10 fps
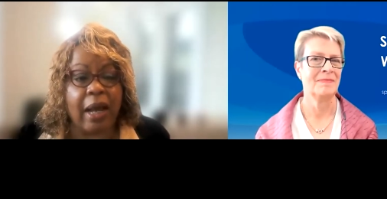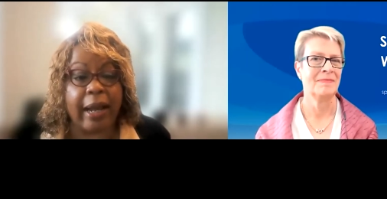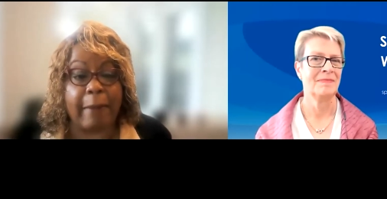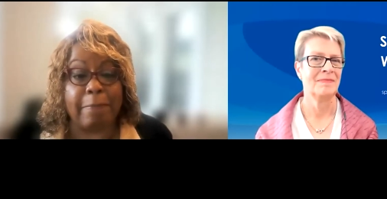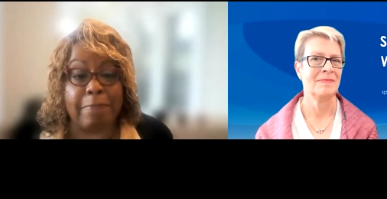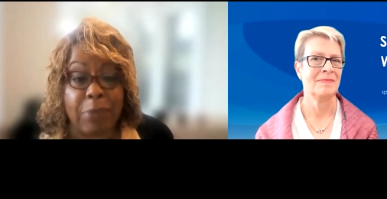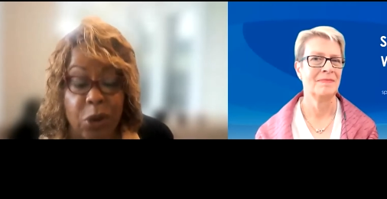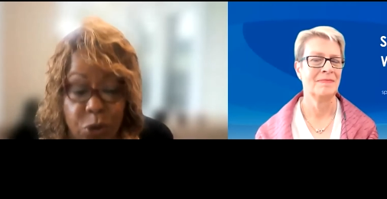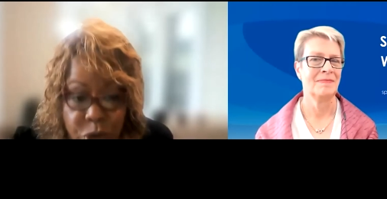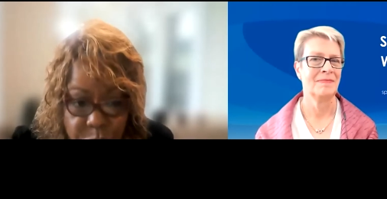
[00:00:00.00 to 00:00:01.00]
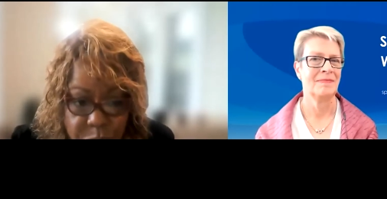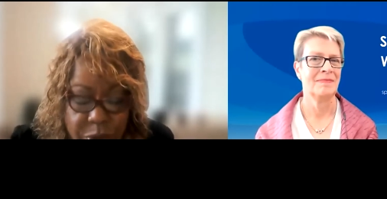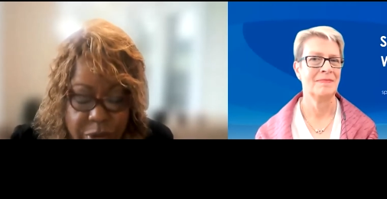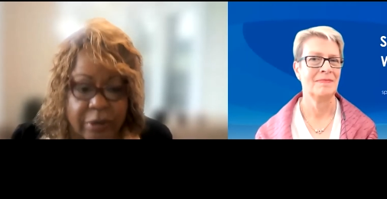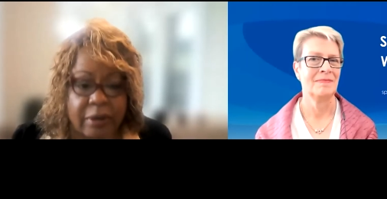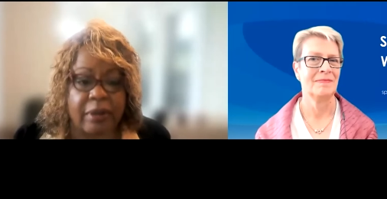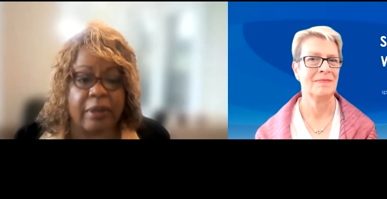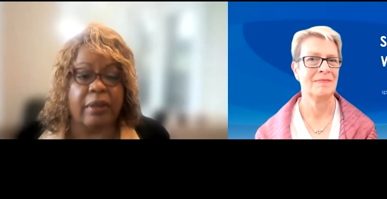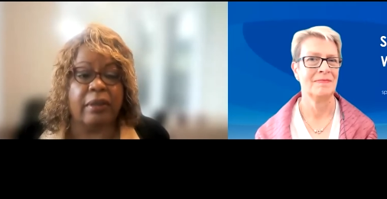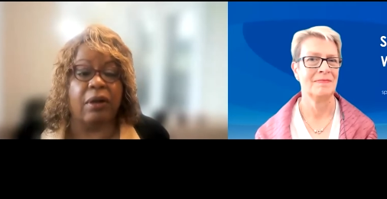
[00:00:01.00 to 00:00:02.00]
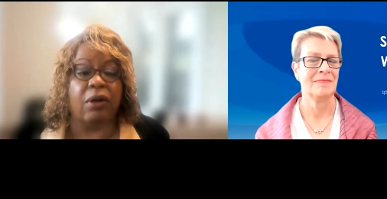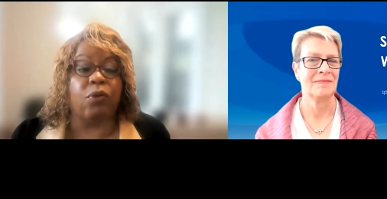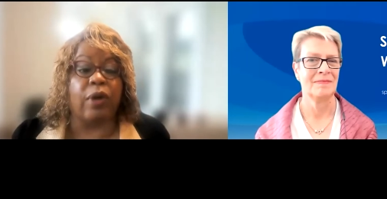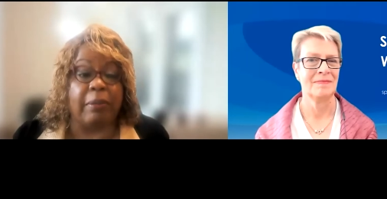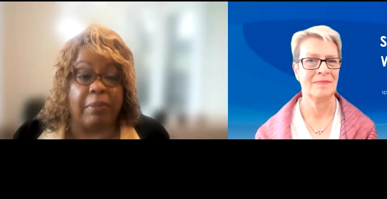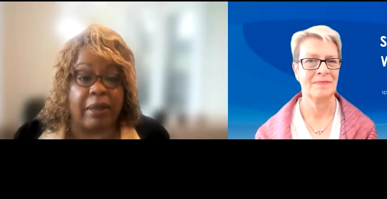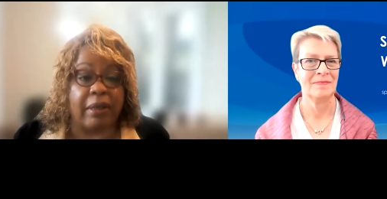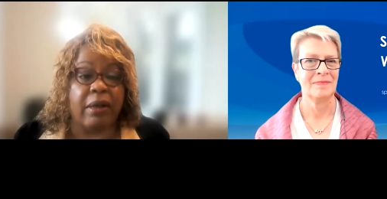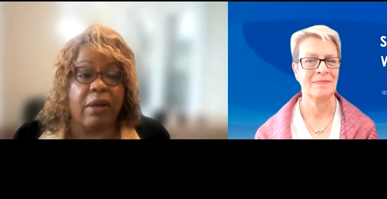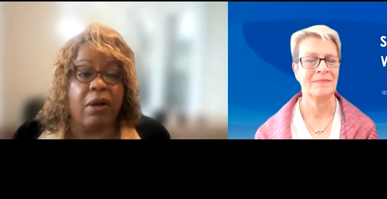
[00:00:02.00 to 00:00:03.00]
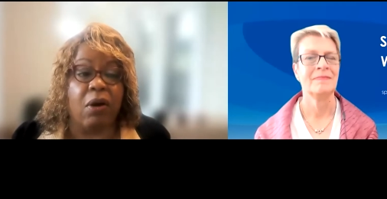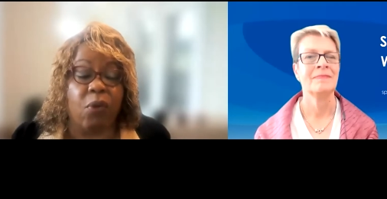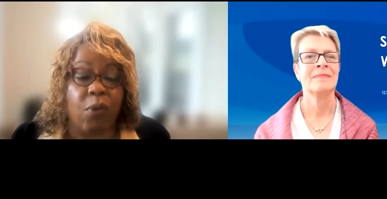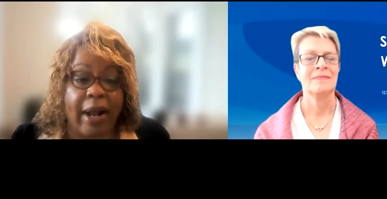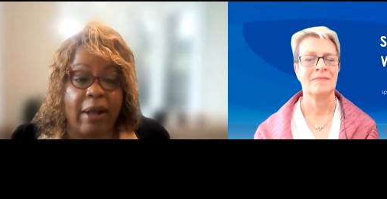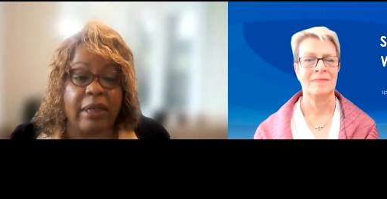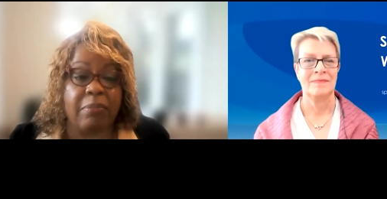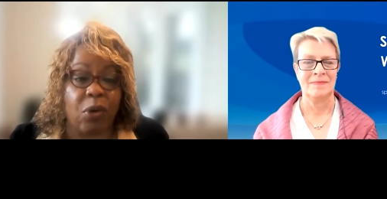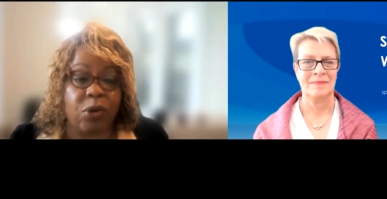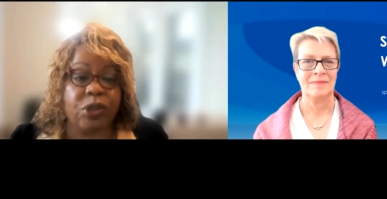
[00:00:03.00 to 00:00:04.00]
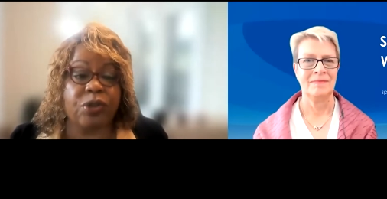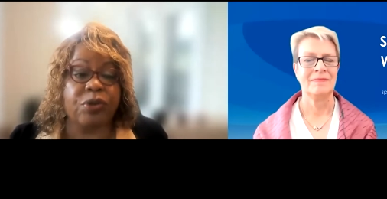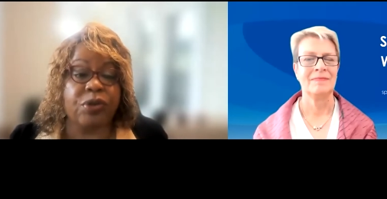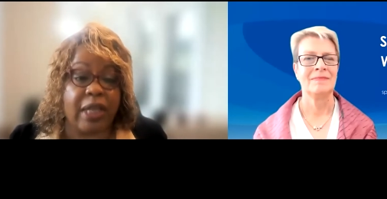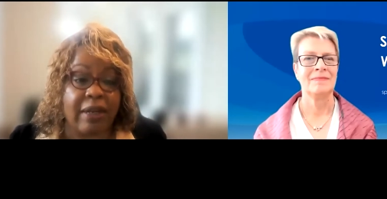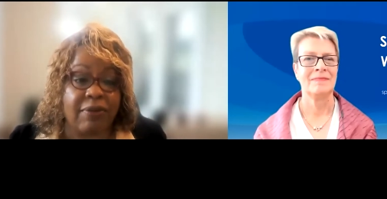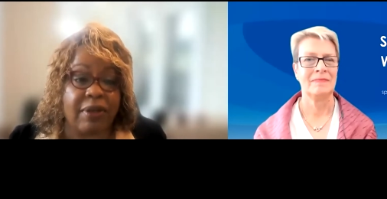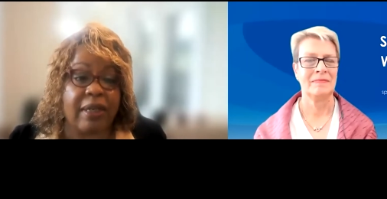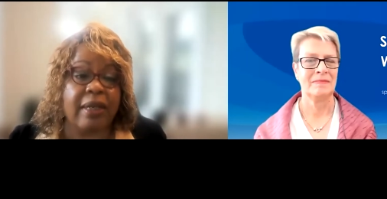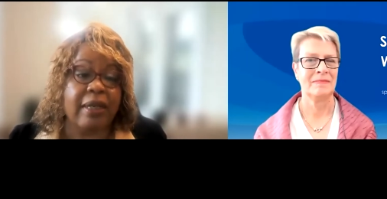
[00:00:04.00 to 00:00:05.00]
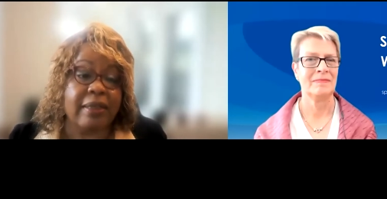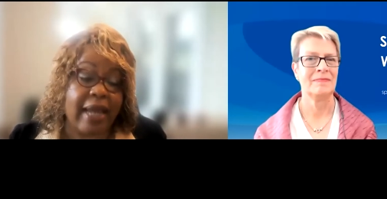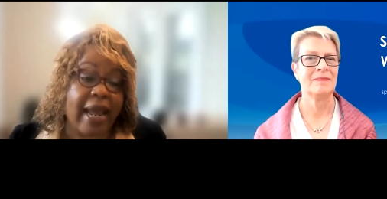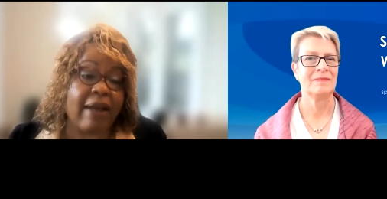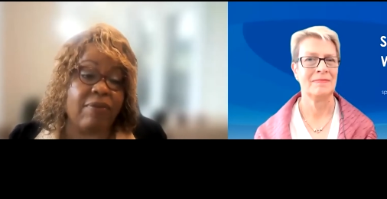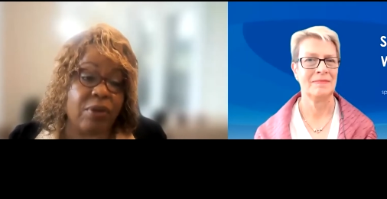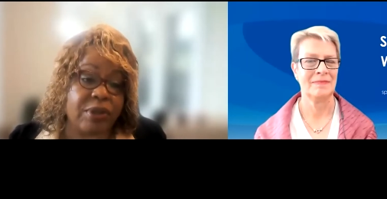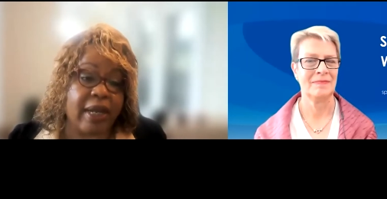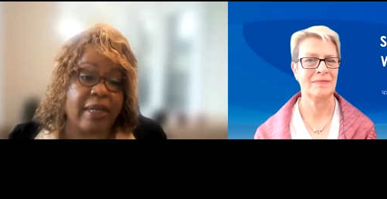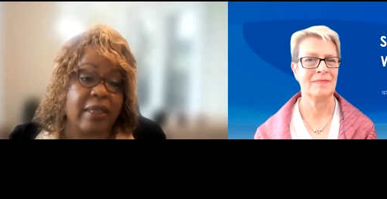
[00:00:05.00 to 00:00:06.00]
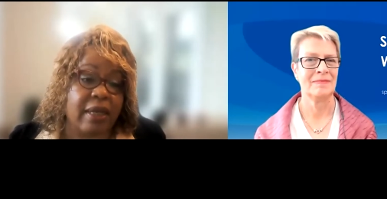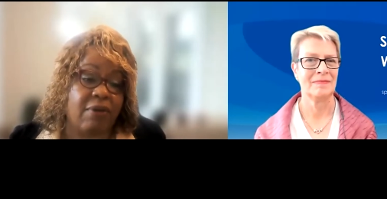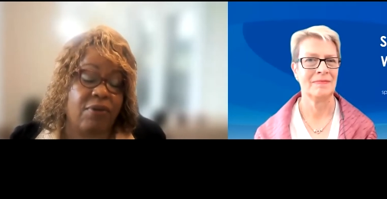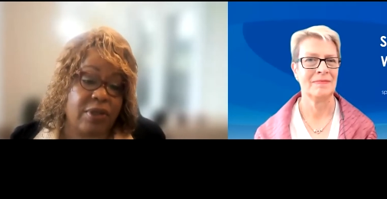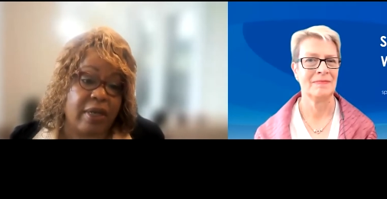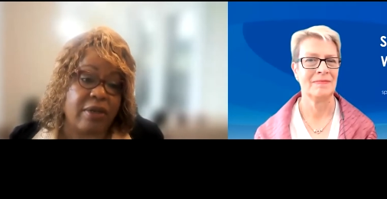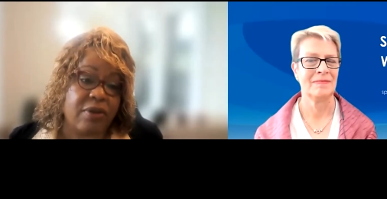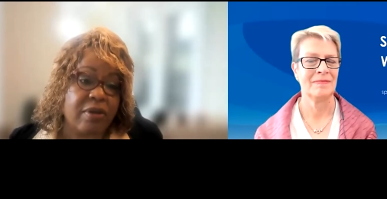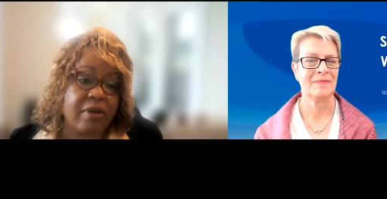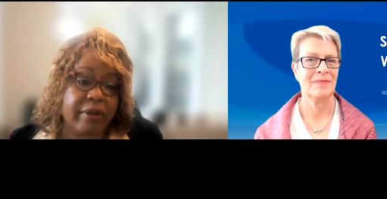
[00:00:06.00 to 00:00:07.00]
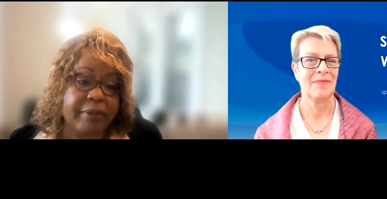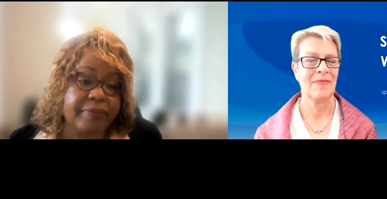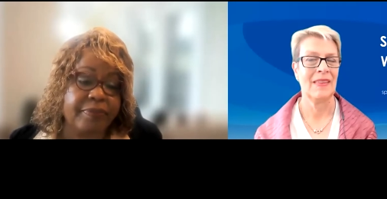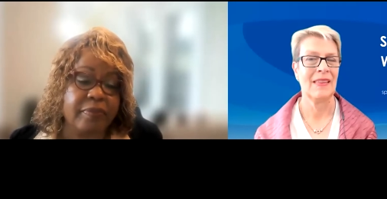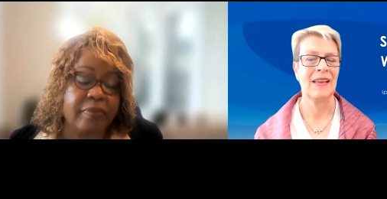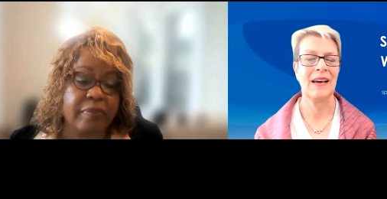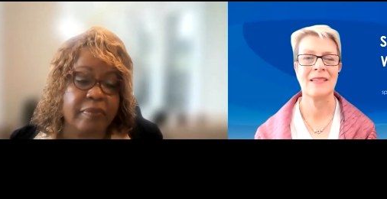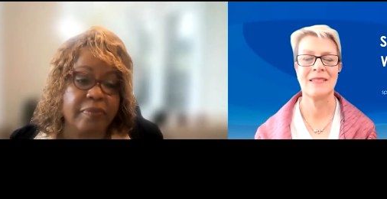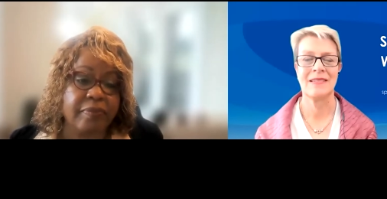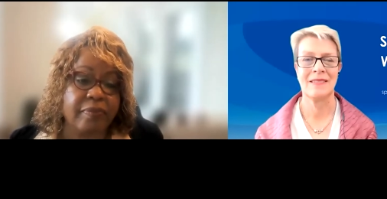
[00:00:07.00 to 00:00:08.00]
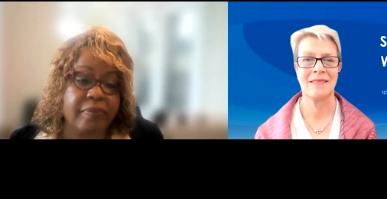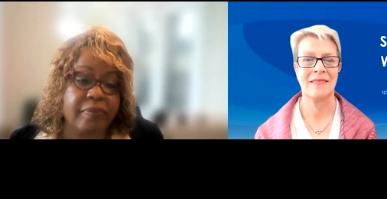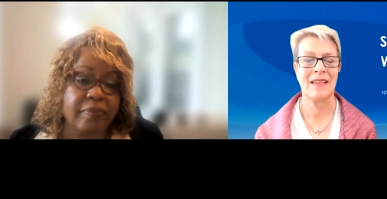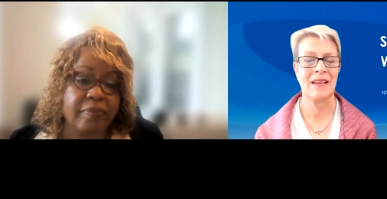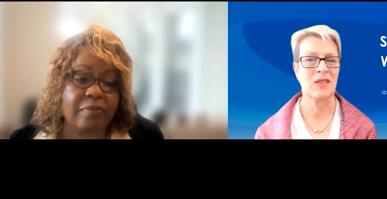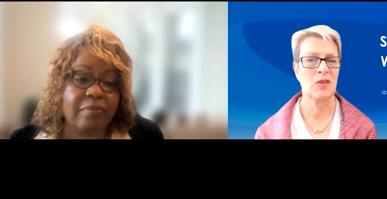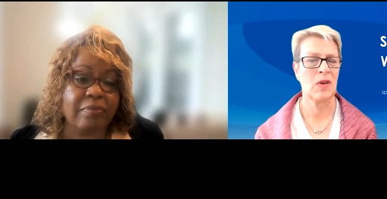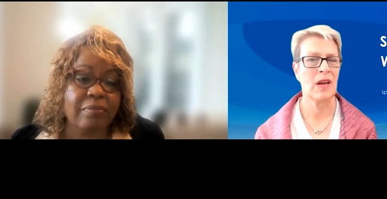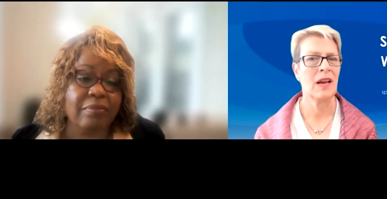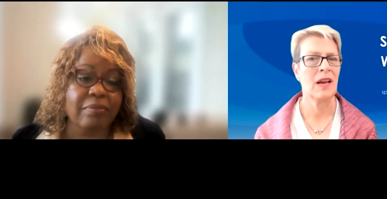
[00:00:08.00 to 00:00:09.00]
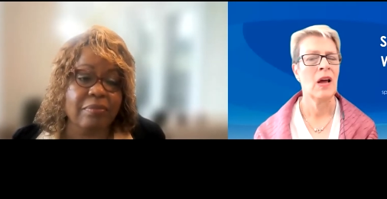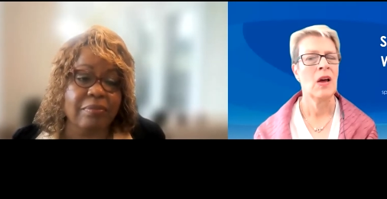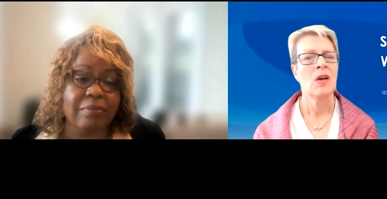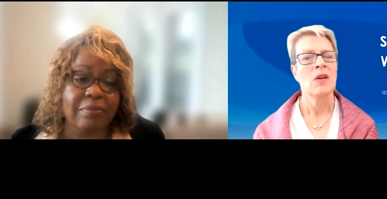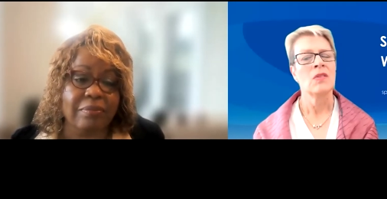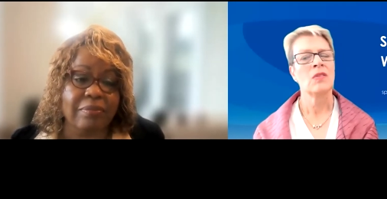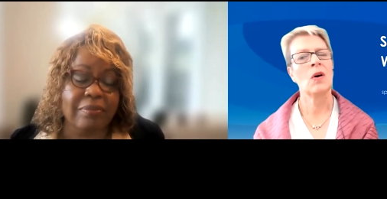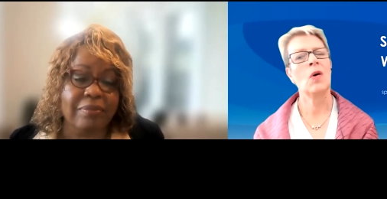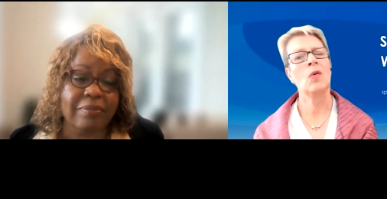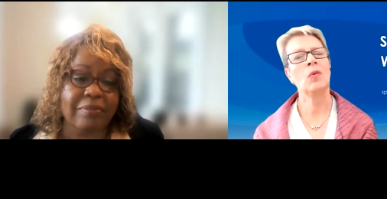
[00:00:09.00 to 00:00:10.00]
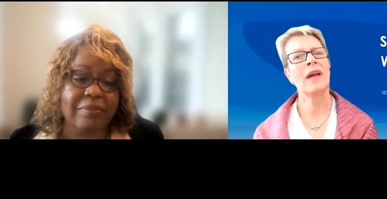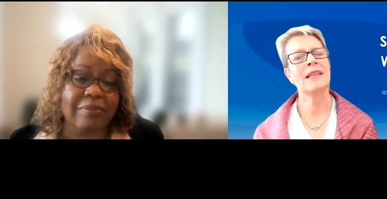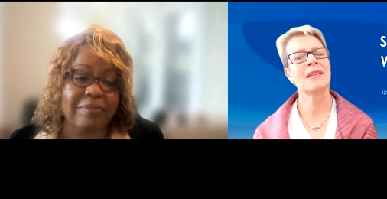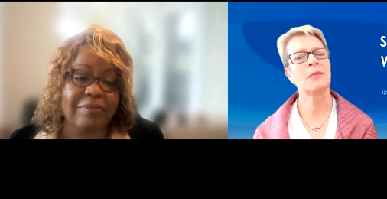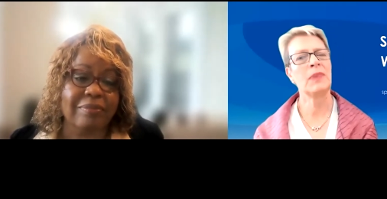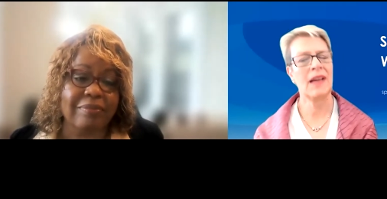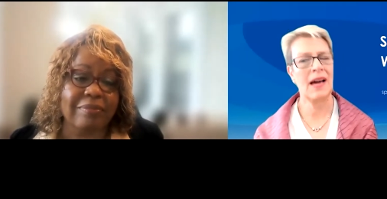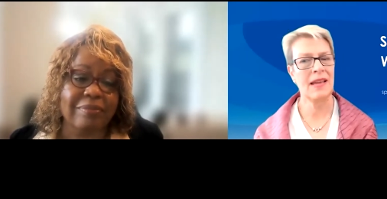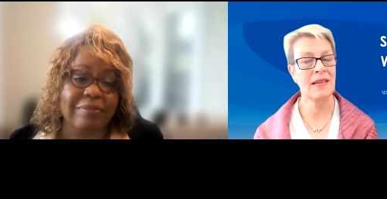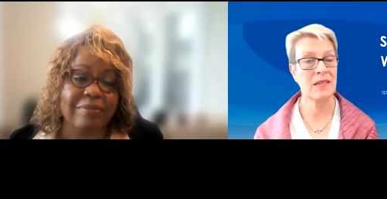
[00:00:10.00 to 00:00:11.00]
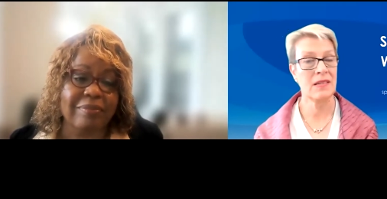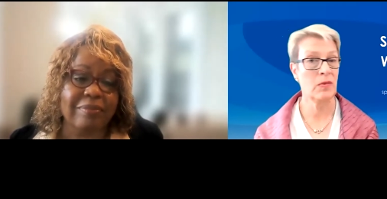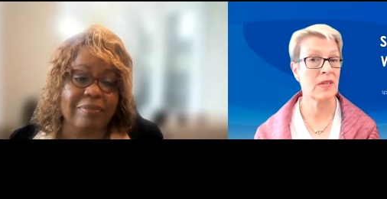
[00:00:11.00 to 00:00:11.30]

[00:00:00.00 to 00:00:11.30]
Speaker 1: a mutual agreement around emotional safety to have those kinds of
Speaker 2: conversations. That's that's great. So let's apply this to